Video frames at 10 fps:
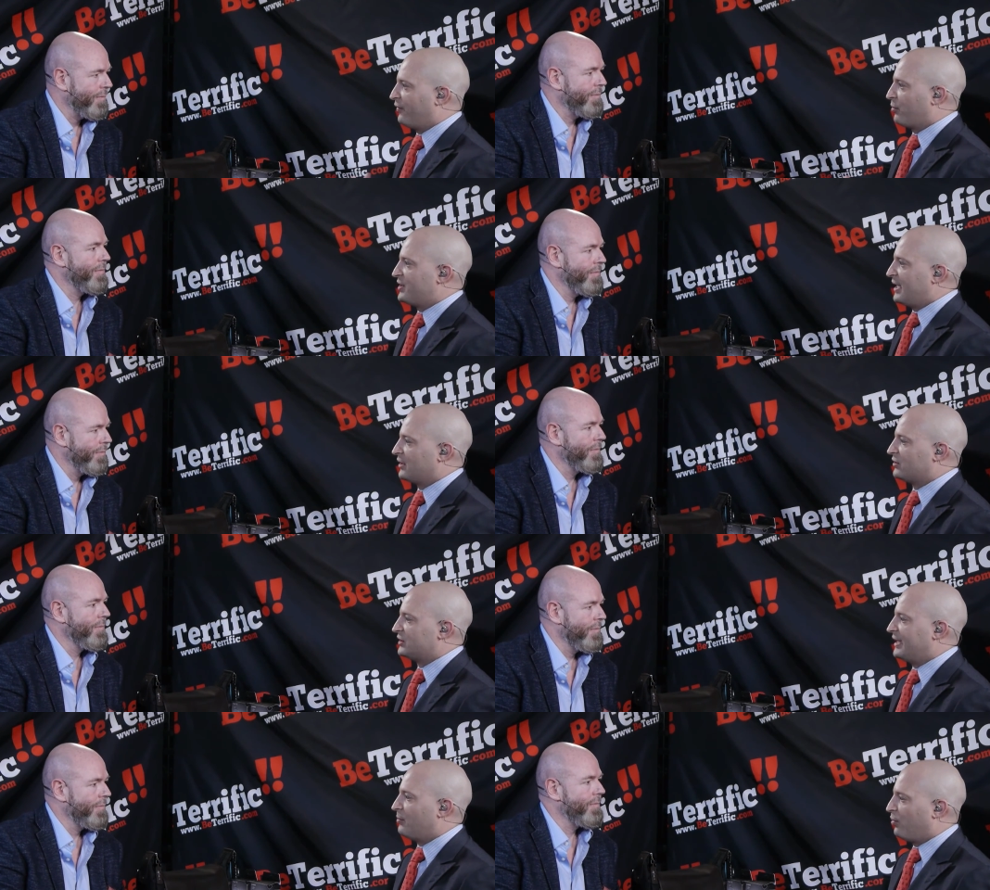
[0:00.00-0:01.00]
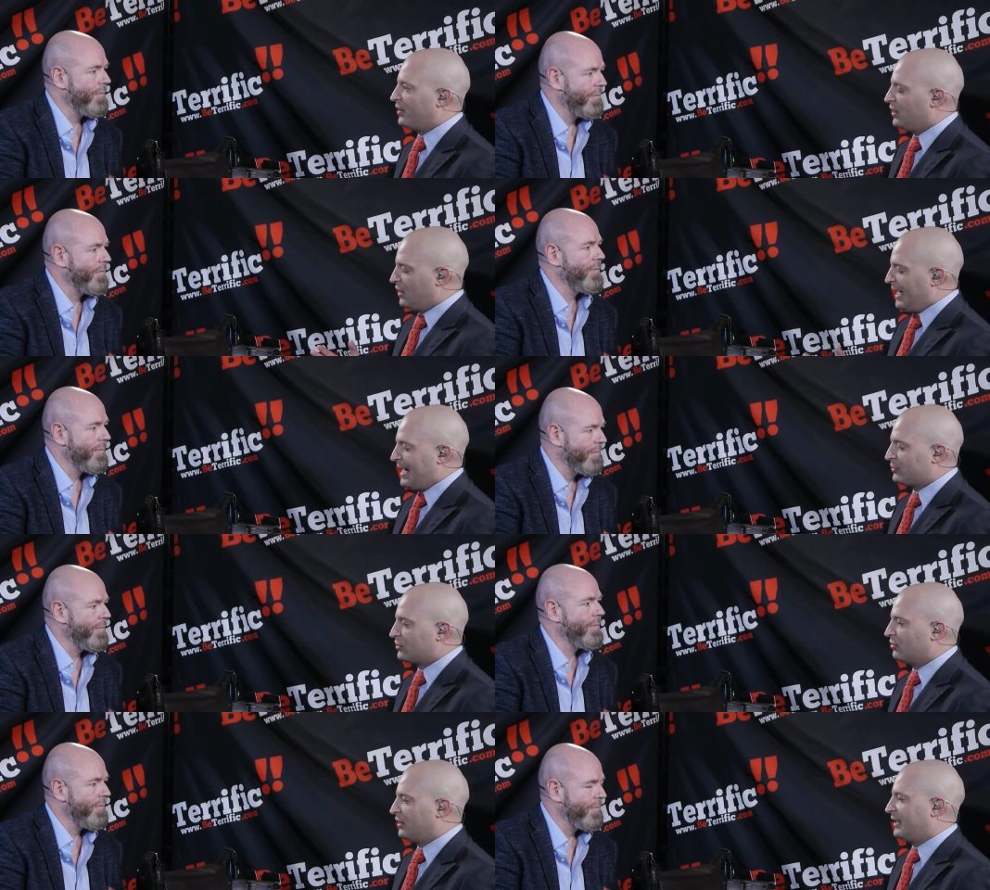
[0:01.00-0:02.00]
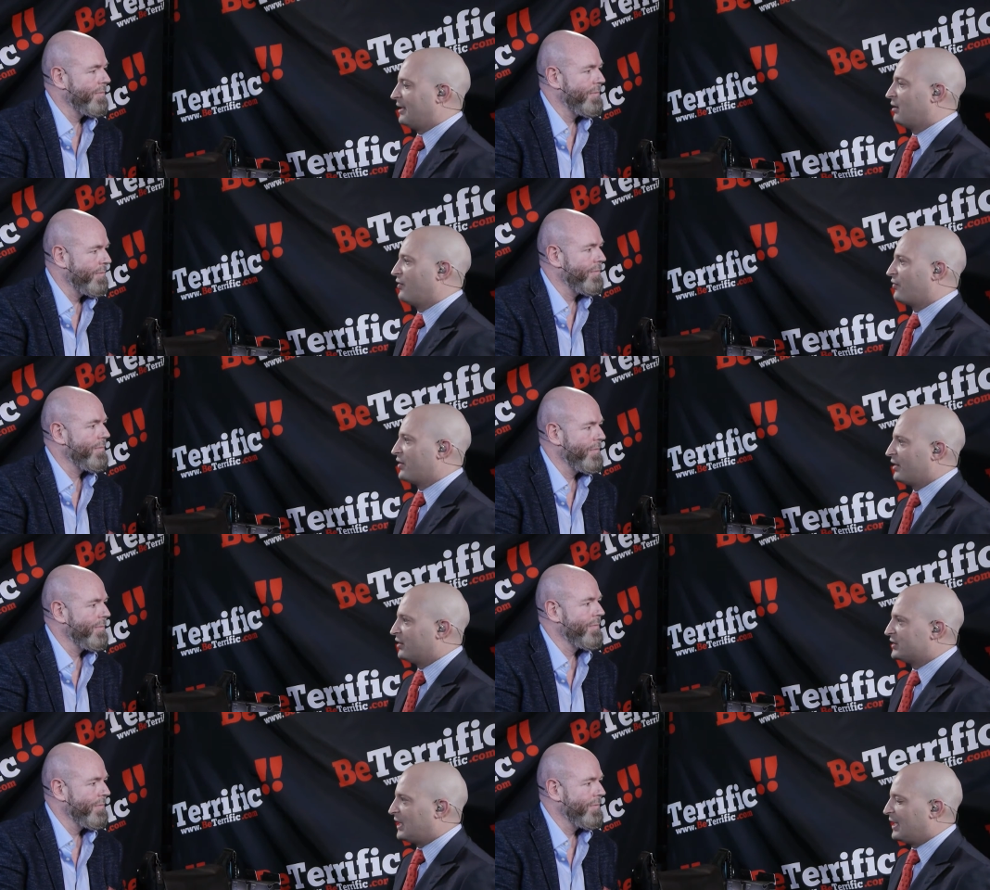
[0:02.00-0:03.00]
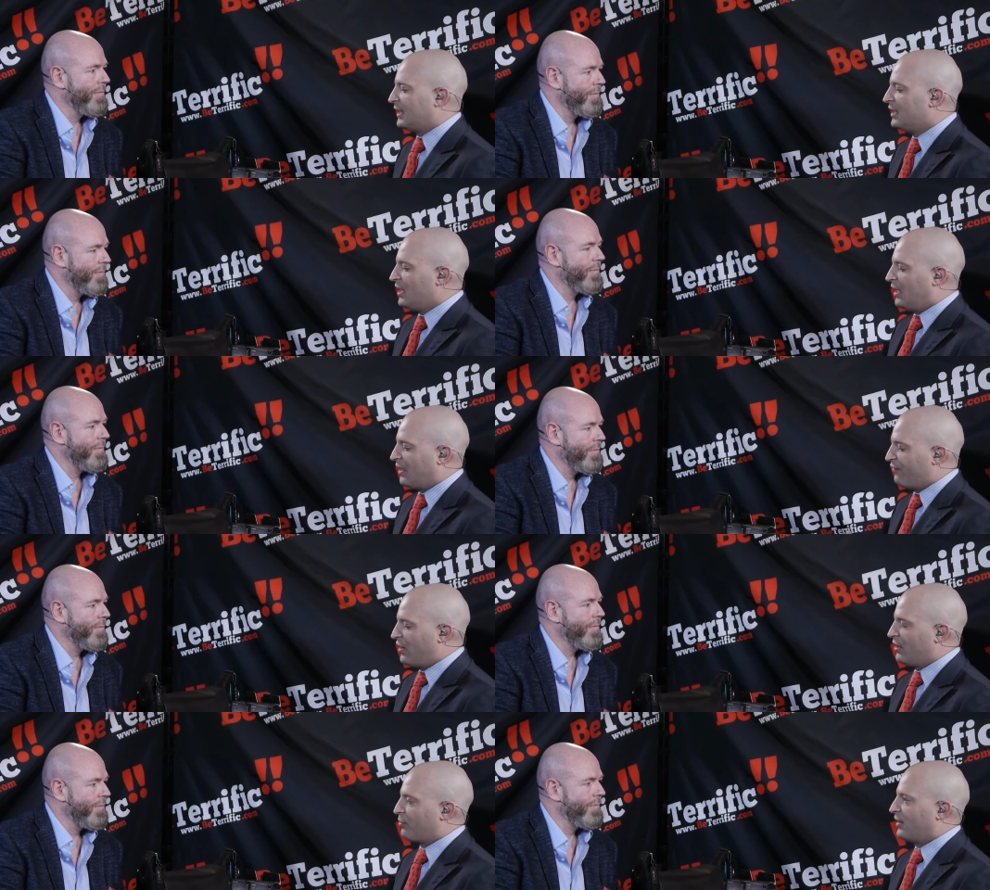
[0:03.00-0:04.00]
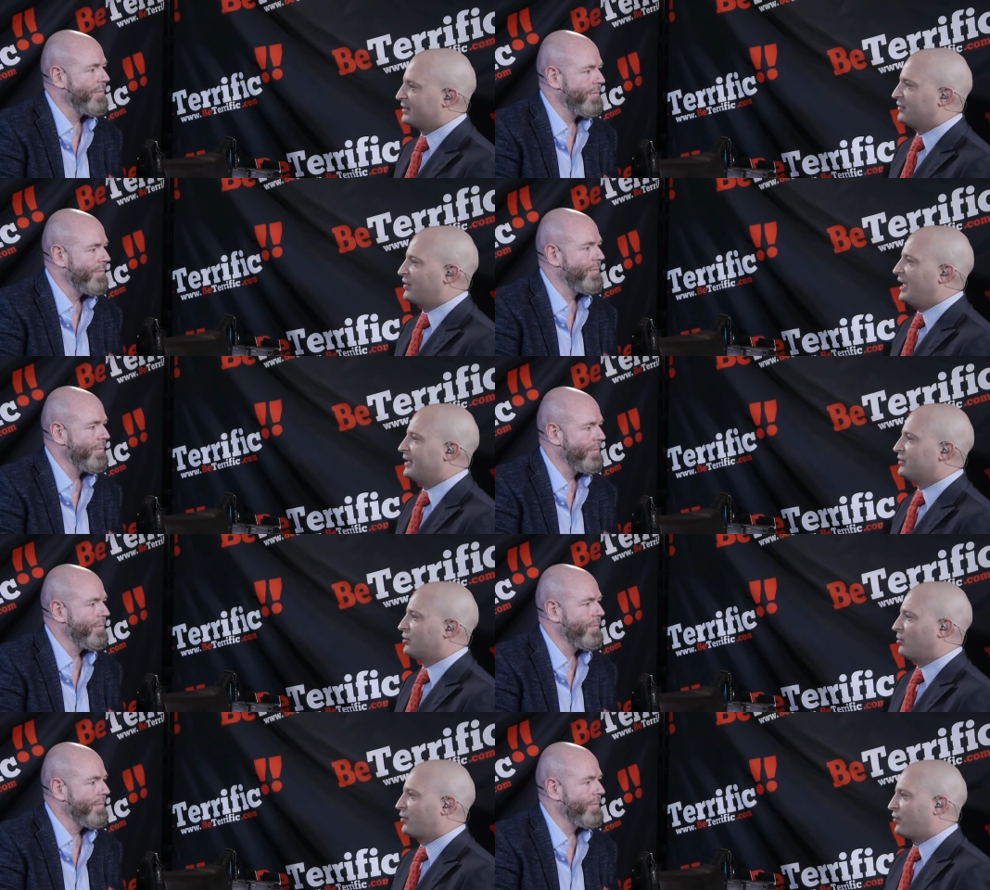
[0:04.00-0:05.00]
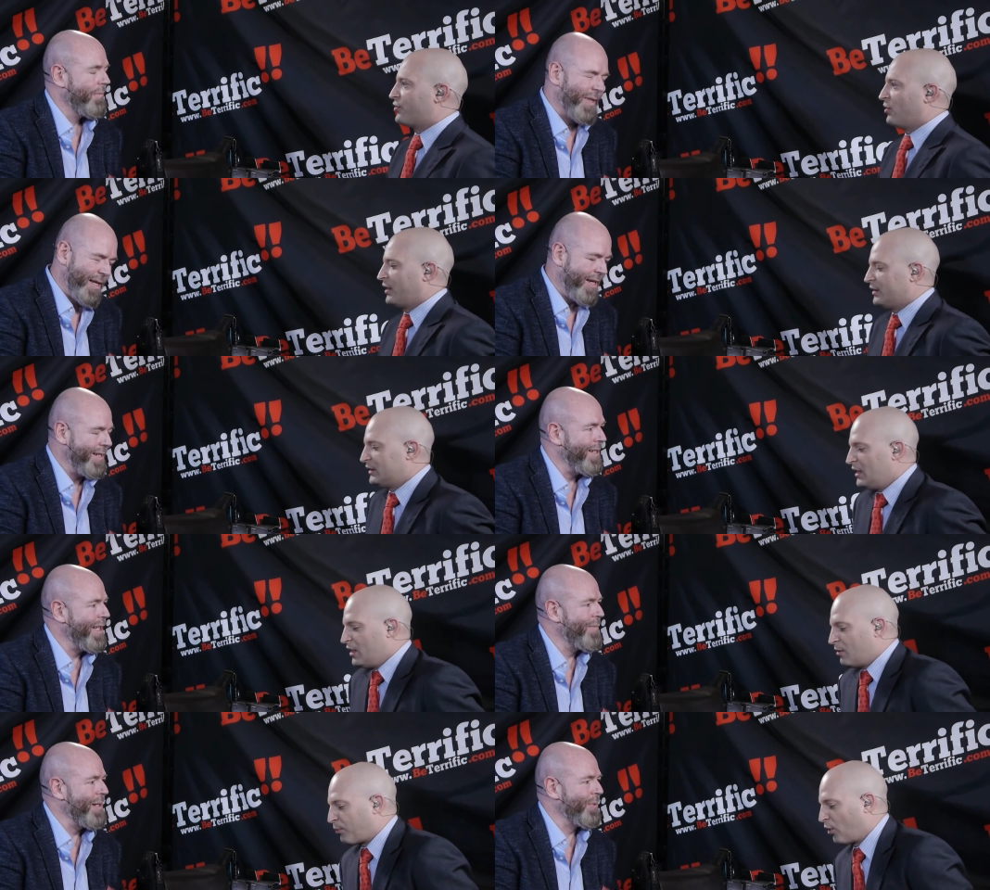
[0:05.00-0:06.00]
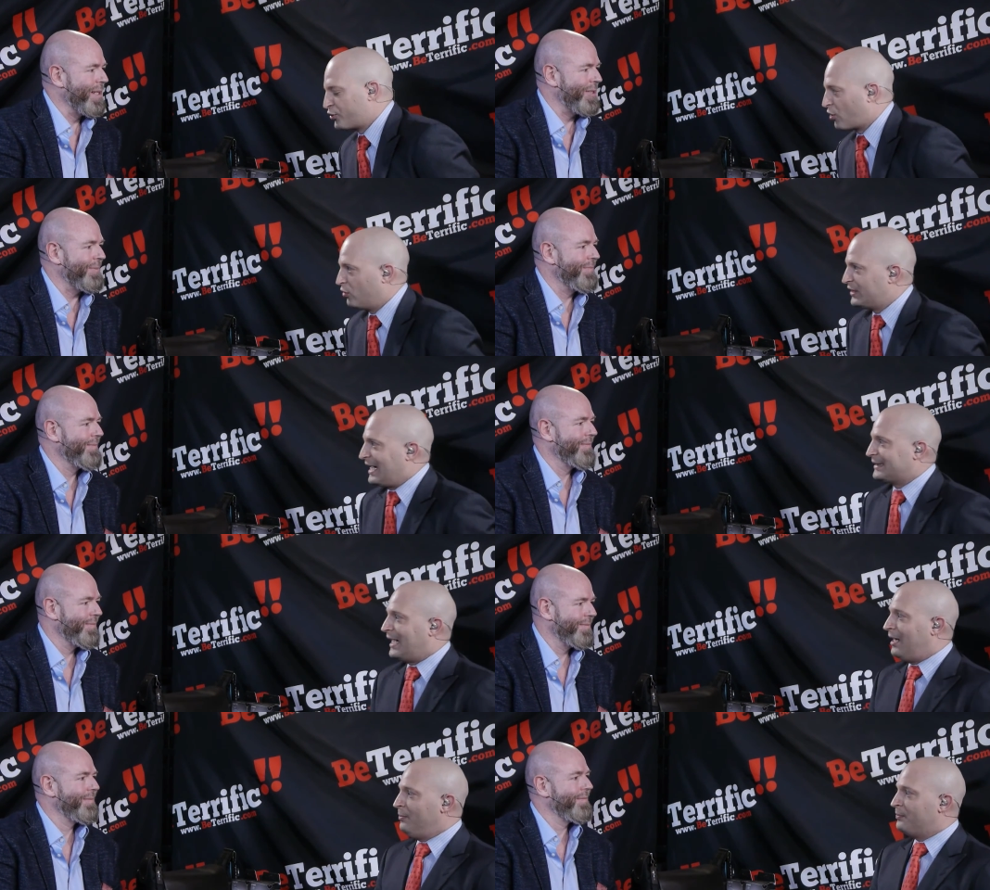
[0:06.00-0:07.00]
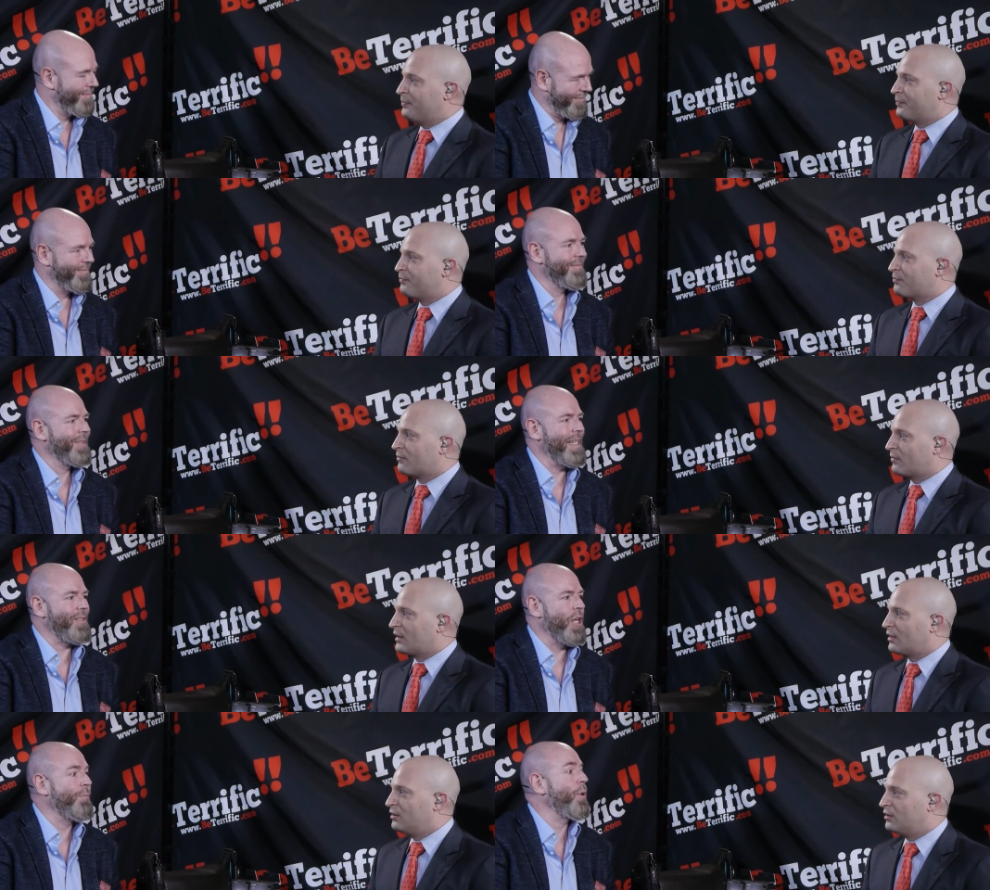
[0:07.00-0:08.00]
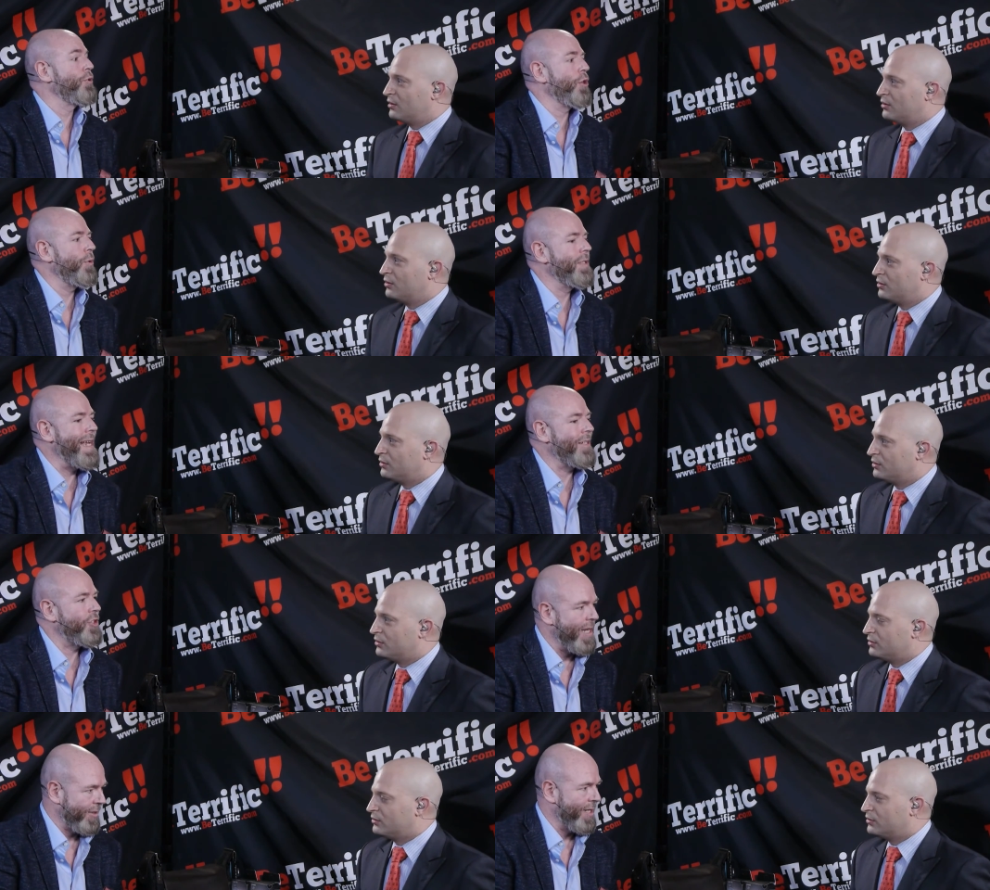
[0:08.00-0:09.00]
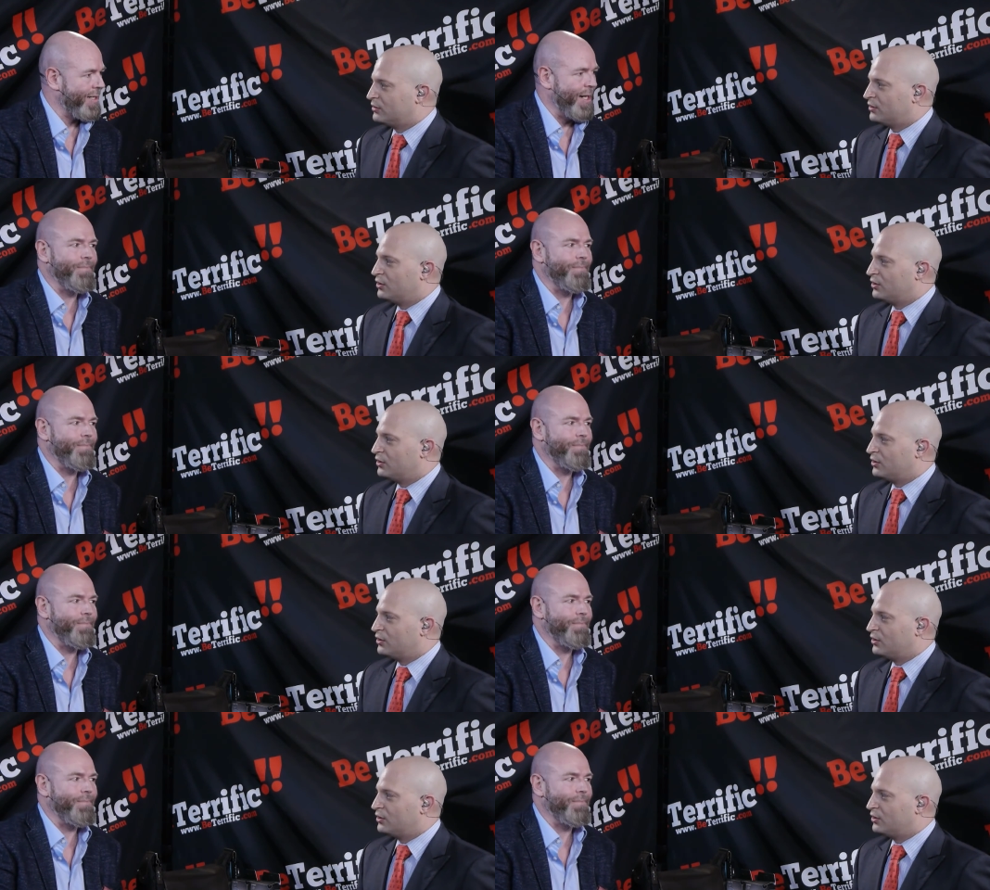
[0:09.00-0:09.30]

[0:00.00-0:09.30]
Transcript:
Speaker 1: from a technical standpoint, absolutely. And I love everything you're saying. Uh, very impressive. Thank you so much for joining us. Indeed, my
Speaker 2: ProDrone.com. Yes, uh, prodrone-tech.com